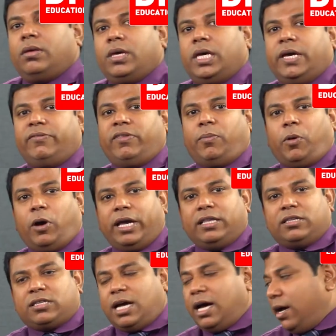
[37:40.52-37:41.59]
If the
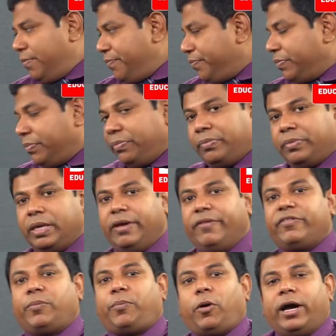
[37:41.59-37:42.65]
points are
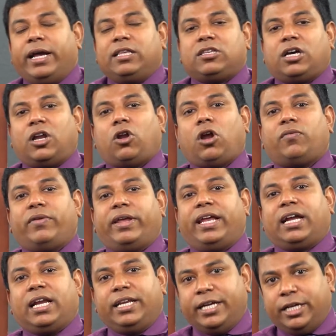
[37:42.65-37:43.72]
not very
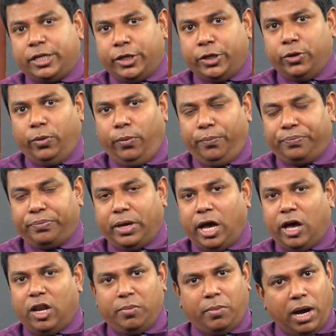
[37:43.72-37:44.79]
clear to you,
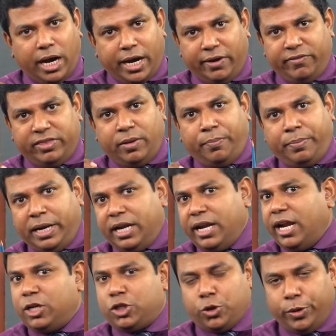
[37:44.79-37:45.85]
I will mark it with a pen
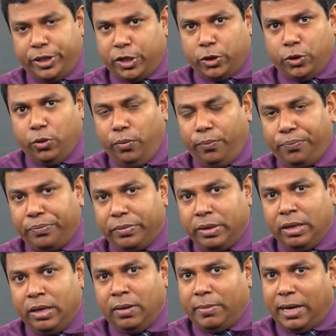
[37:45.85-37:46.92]
and show it to you.
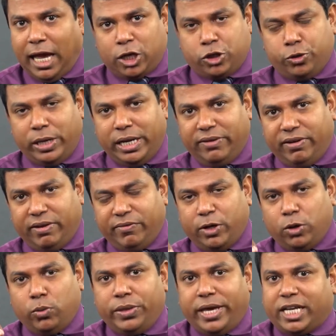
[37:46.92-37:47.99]
But actually, when we
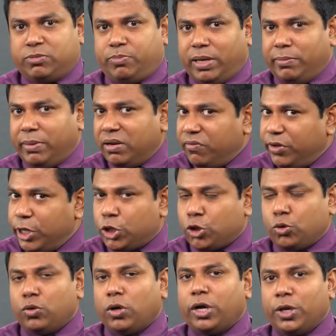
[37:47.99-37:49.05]
do the experiment, we
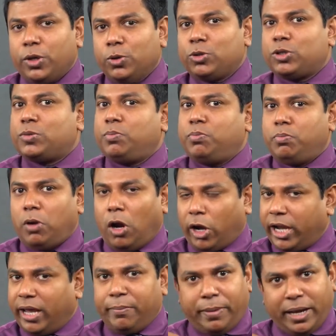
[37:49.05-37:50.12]
should not use
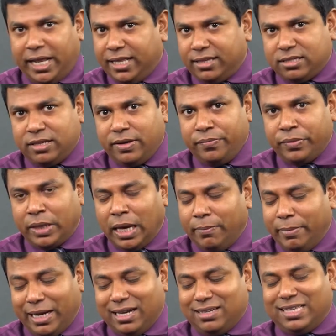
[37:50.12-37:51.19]
blotting pens
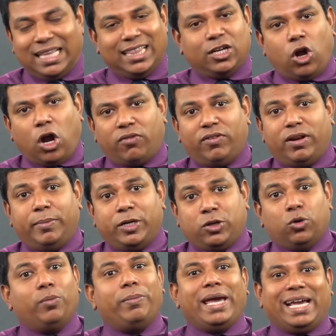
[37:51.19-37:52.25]
because then the dot will be
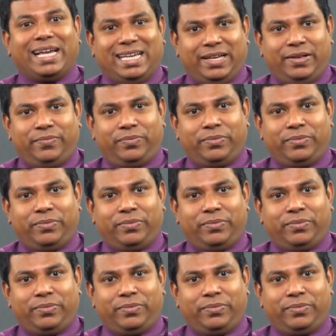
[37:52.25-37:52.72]
too big.